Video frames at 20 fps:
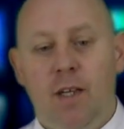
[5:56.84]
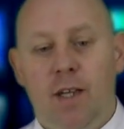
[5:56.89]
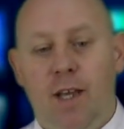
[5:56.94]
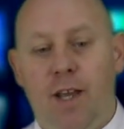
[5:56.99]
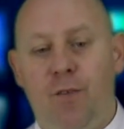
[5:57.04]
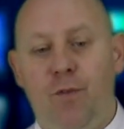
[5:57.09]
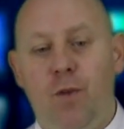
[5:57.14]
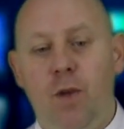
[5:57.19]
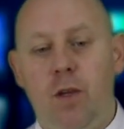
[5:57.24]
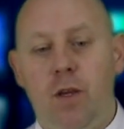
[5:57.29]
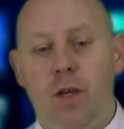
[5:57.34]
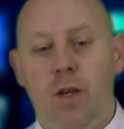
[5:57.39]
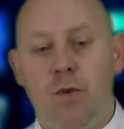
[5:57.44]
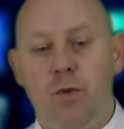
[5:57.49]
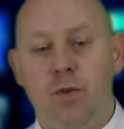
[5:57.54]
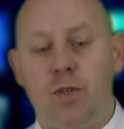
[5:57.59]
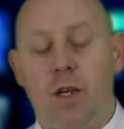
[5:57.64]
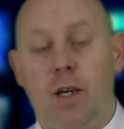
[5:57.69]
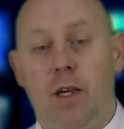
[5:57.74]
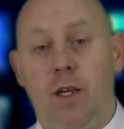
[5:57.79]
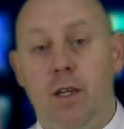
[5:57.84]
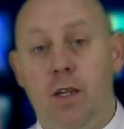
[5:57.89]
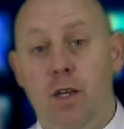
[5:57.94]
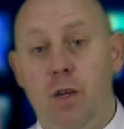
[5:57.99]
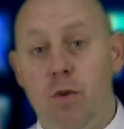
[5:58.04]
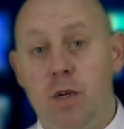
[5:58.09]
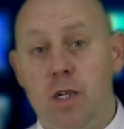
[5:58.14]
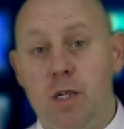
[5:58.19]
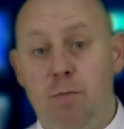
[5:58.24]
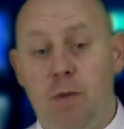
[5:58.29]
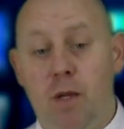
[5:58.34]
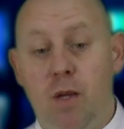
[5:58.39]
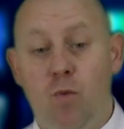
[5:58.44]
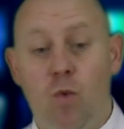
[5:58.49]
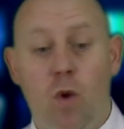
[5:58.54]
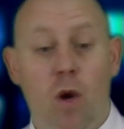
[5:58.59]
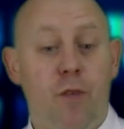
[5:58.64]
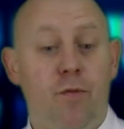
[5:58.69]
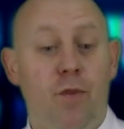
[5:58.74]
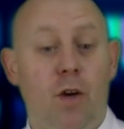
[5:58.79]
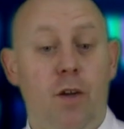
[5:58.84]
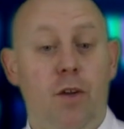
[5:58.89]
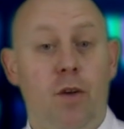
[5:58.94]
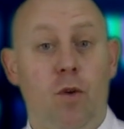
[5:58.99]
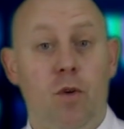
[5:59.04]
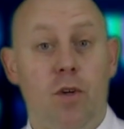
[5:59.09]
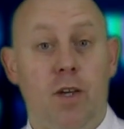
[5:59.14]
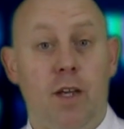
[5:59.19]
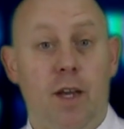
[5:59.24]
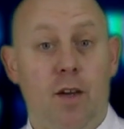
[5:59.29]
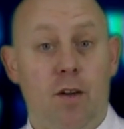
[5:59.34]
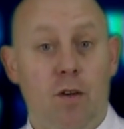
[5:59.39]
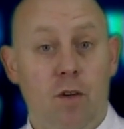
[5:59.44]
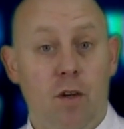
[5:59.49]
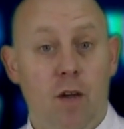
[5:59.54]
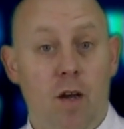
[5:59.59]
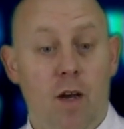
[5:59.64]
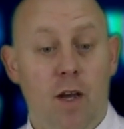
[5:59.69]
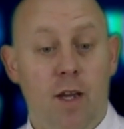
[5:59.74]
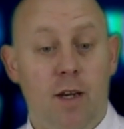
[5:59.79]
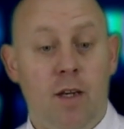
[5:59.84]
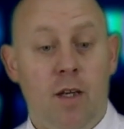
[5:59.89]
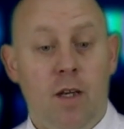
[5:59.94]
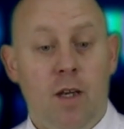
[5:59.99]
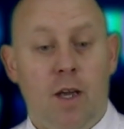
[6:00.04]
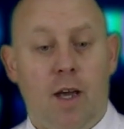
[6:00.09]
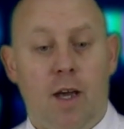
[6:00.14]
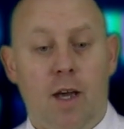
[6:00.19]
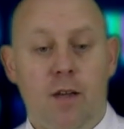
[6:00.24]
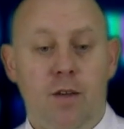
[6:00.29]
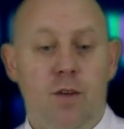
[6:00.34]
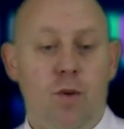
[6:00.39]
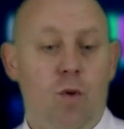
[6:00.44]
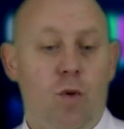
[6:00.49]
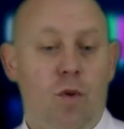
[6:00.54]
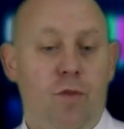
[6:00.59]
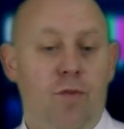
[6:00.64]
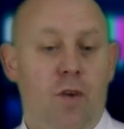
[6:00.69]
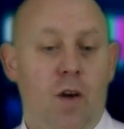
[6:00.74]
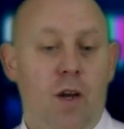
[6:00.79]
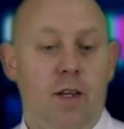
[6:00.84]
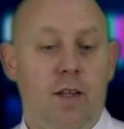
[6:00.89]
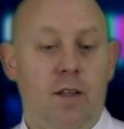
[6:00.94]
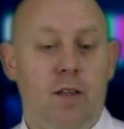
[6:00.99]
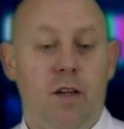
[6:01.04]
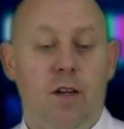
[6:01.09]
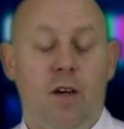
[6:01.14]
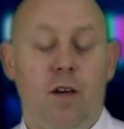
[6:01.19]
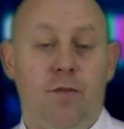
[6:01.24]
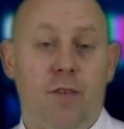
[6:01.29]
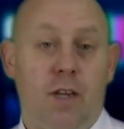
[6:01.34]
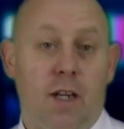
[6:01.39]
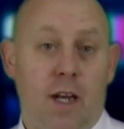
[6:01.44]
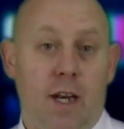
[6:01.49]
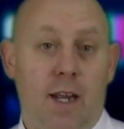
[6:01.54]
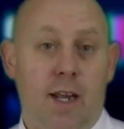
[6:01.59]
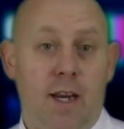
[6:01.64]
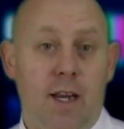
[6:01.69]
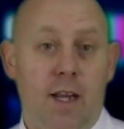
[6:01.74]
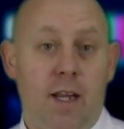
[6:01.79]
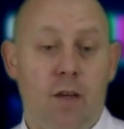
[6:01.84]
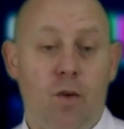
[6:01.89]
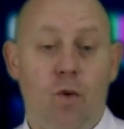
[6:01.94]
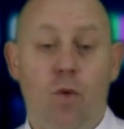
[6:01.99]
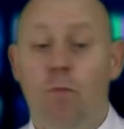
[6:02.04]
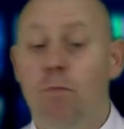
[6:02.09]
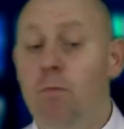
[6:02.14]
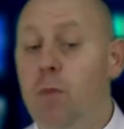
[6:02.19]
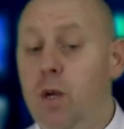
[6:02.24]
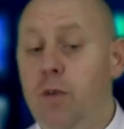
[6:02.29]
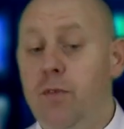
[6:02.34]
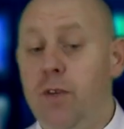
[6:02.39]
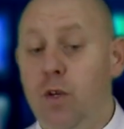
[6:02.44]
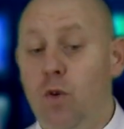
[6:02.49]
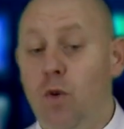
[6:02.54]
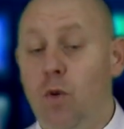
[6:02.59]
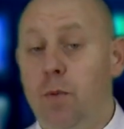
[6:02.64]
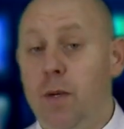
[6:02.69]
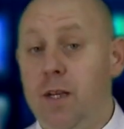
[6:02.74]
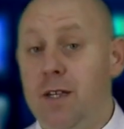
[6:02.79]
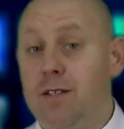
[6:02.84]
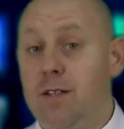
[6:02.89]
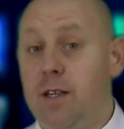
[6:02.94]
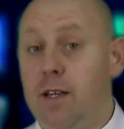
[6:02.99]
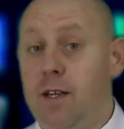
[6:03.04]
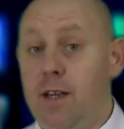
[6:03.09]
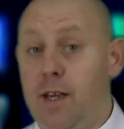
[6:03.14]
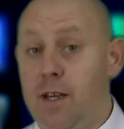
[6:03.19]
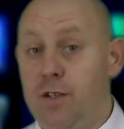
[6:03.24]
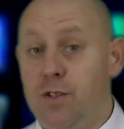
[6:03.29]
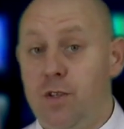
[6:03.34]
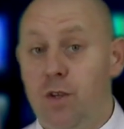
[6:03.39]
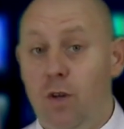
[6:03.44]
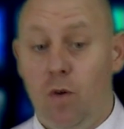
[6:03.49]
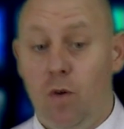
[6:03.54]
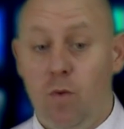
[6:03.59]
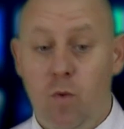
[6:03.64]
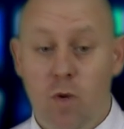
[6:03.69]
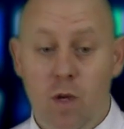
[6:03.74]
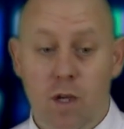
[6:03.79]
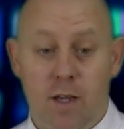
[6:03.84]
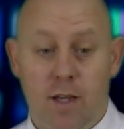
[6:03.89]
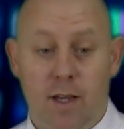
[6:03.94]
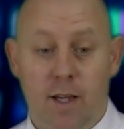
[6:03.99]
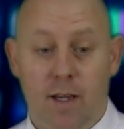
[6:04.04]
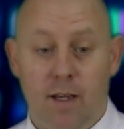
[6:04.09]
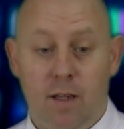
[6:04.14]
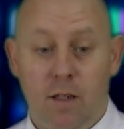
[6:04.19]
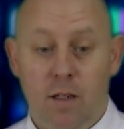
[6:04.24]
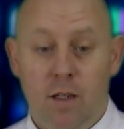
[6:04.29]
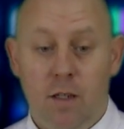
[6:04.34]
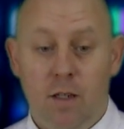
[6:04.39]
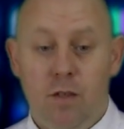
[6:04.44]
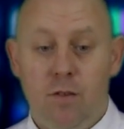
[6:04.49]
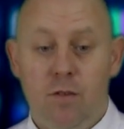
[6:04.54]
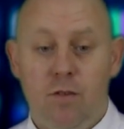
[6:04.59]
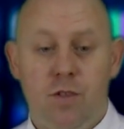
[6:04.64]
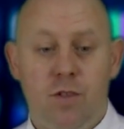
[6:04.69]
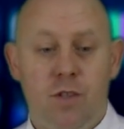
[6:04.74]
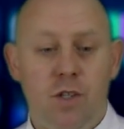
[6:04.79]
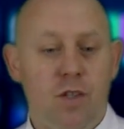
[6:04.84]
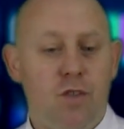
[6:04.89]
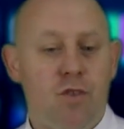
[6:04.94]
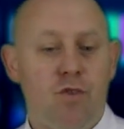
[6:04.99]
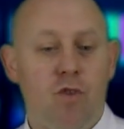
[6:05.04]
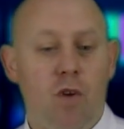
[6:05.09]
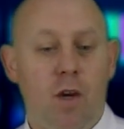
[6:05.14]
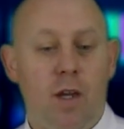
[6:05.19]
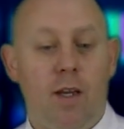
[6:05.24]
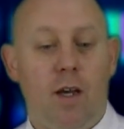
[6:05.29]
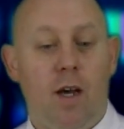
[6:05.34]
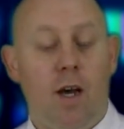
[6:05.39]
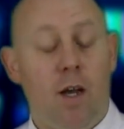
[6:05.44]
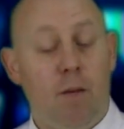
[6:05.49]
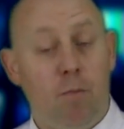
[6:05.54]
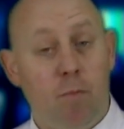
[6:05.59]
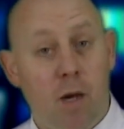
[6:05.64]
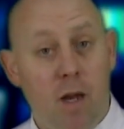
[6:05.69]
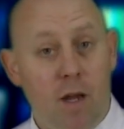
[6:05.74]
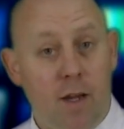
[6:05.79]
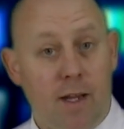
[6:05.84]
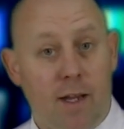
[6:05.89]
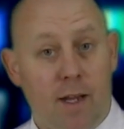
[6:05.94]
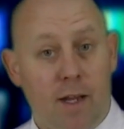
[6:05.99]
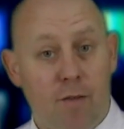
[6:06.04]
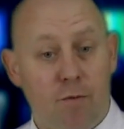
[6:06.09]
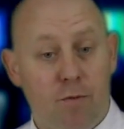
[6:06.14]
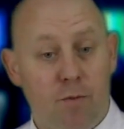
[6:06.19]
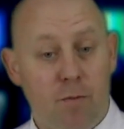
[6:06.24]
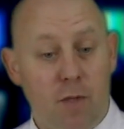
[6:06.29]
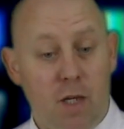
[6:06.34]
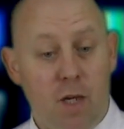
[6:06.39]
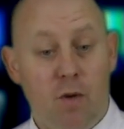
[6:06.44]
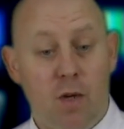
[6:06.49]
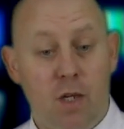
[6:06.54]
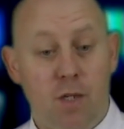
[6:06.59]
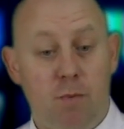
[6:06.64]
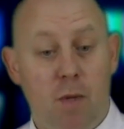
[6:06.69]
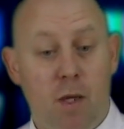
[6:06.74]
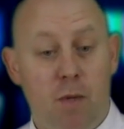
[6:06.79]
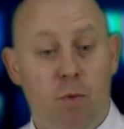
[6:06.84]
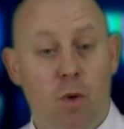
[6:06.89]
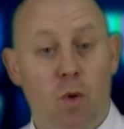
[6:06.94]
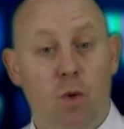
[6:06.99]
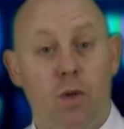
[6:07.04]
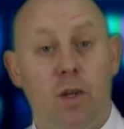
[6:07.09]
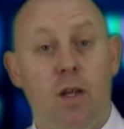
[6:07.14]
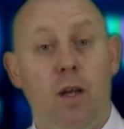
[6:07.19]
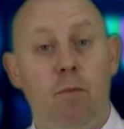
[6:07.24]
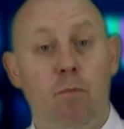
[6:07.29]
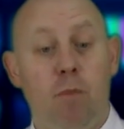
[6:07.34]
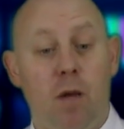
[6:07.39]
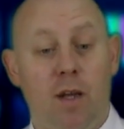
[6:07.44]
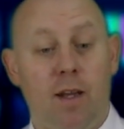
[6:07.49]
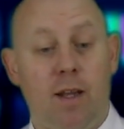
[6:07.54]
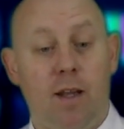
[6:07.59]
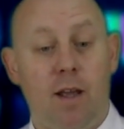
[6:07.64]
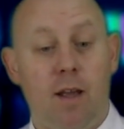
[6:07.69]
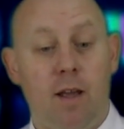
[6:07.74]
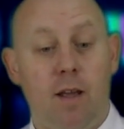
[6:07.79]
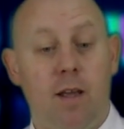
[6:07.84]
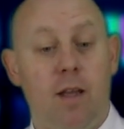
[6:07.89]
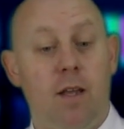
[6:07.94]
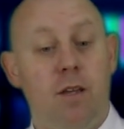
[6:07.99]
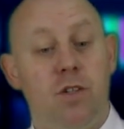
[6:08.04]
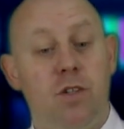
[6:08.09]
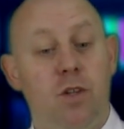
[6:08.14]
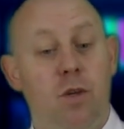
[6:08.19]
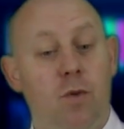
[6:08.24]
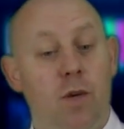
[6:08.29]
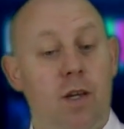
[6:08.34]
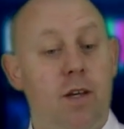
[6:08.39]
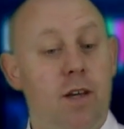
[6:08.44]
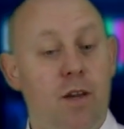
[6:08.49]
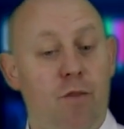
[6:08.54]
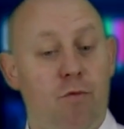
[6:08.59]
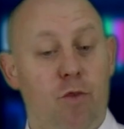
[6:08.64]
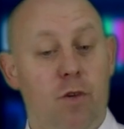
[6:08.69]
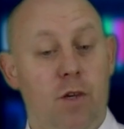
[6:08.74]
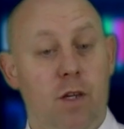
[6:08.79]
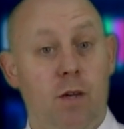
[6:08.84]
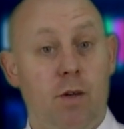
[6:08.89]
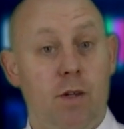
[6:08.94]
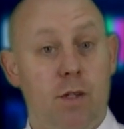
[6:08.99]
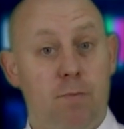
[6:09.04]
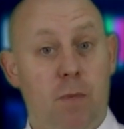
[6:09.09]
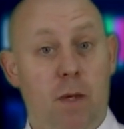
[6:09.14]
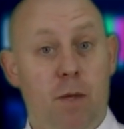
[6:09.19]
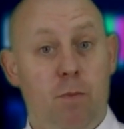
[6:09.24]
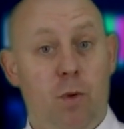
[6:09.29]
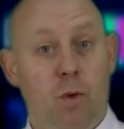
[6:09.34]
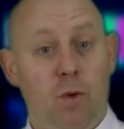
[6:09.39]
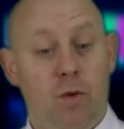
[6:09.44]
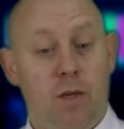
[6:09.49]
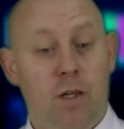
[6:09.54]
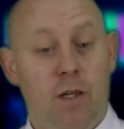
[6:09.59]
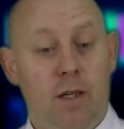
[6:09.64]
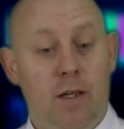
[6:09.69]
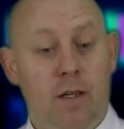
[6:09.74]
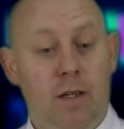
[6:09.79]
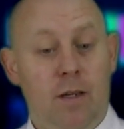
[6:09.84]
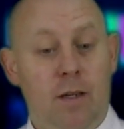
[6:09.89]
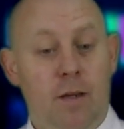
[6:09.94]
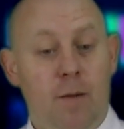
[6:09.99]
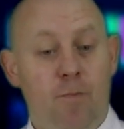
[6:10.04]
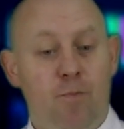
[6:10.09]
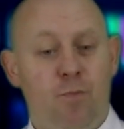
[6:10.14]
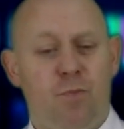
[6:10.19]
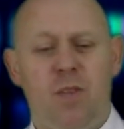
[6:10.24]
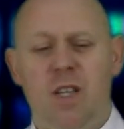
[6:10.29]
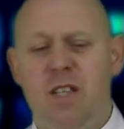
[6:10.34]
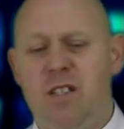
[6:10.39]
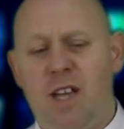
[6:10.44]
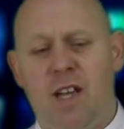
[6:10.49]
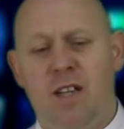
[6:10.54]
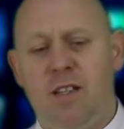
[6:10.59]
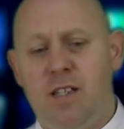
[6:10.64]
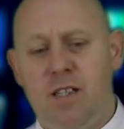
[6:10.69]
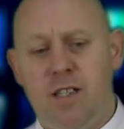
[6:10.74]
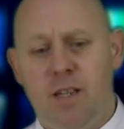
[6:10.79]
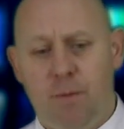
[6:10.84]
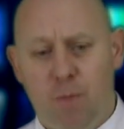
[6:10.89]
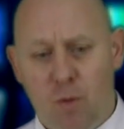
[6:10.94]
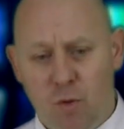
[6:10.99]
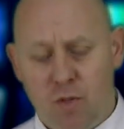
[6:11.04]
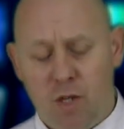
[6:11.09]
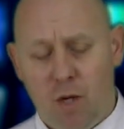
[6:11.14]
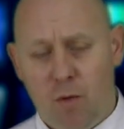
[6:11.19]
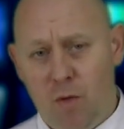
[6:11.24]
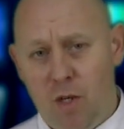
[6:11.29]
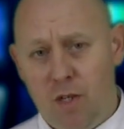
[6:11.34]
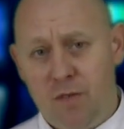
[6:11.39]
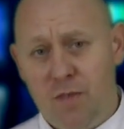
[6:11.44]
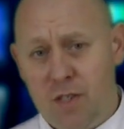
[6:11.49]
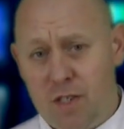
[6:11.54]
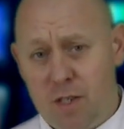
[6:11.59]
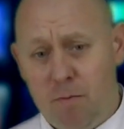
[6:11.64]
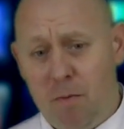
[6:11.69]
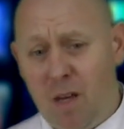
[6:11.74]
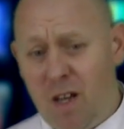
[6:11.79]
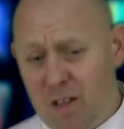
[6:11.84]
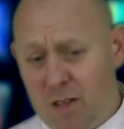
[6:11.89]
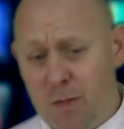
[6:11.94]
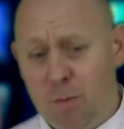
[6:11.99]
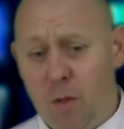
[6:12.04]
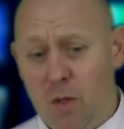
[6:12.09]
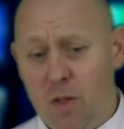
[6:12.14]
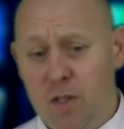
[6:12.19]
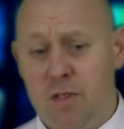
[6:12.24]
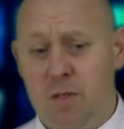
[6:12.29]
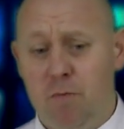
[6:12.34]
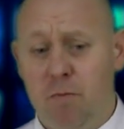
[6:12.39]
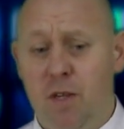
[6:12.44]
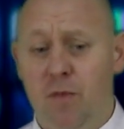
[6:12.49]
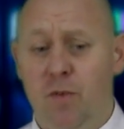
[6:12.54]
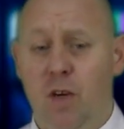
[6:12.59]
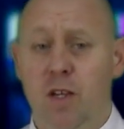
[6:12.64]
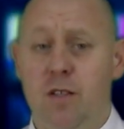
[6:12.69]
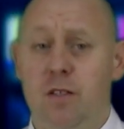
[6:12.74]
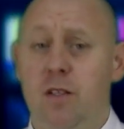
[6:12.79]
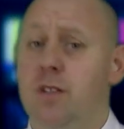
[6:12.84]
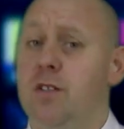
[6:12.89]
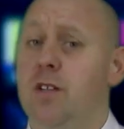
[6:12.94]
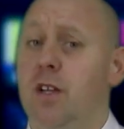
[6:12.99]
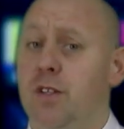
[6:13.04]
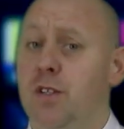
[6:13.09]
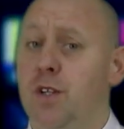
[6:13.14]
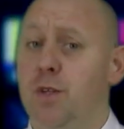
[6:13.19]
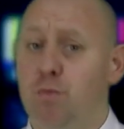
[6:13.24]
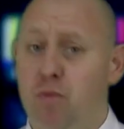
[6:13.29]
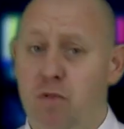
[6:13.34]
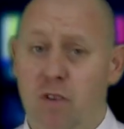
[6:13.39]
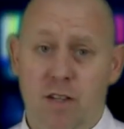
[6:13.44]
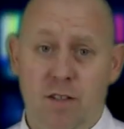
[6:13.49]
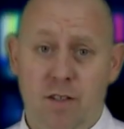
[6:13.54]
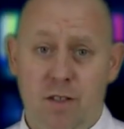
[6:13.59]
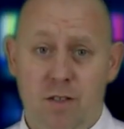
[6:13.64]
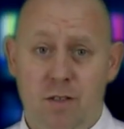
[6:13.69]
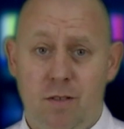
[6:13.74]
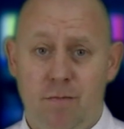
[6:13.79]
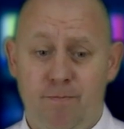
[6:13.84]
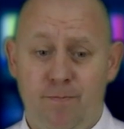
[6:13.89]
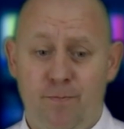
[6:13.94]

If you use a U S B Wi-Fi dongle to get online, and you're finding that after cleaning or moving your P C it's working, just try unplugging it from the U S B port and plugging it into a different U S B port. This handy tip also works for some other bothersome devices such as printers.